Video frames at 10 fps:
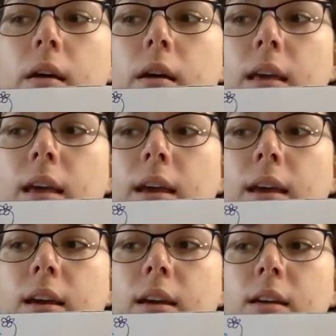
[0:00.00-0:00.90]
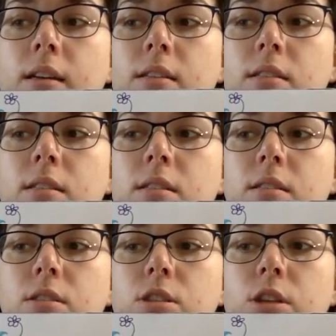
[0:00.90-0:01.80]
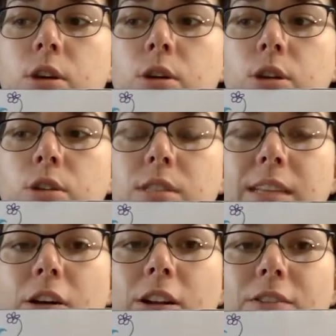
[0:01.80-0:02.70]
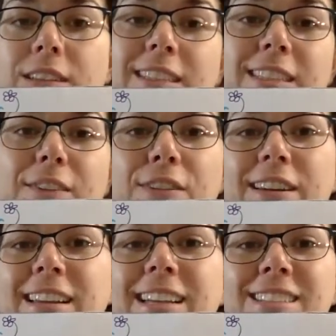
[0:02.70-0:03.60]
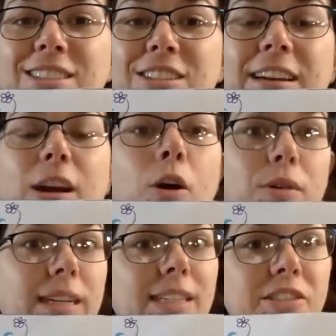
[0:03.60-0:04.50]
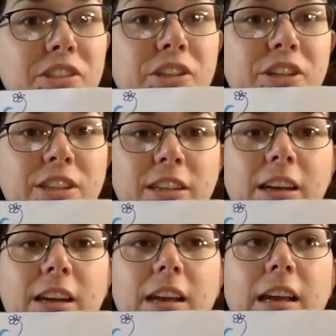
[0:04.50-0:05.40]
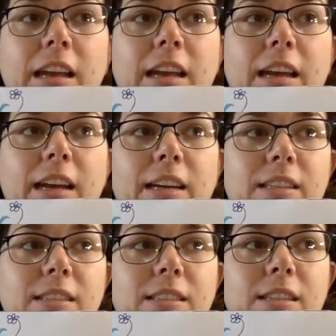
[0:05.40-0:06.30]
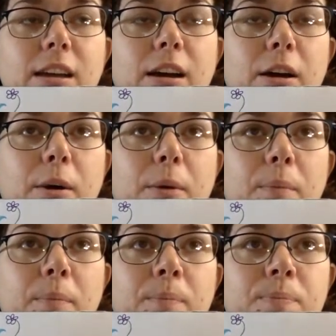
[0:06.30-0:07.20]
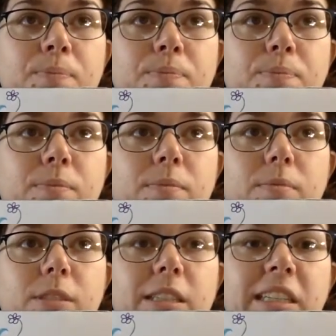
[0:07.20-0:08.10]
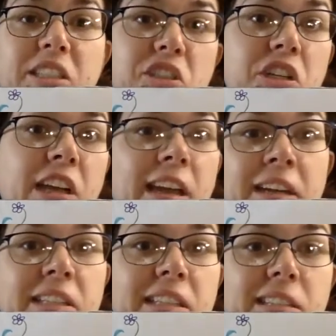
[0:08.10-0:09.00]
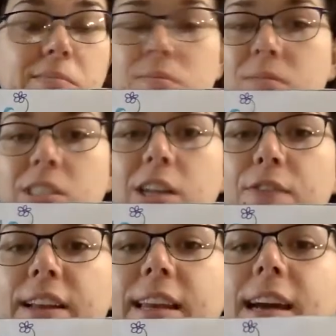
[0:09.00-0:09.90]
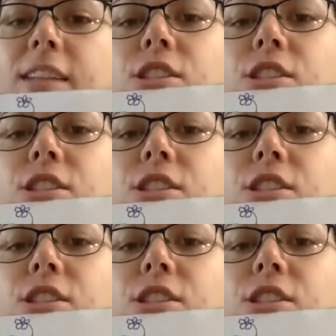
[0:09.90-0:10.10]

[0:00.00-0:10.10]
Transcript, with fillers: And so you see all of these different things during, oh, Easter and um, Easter candy, stuff like that.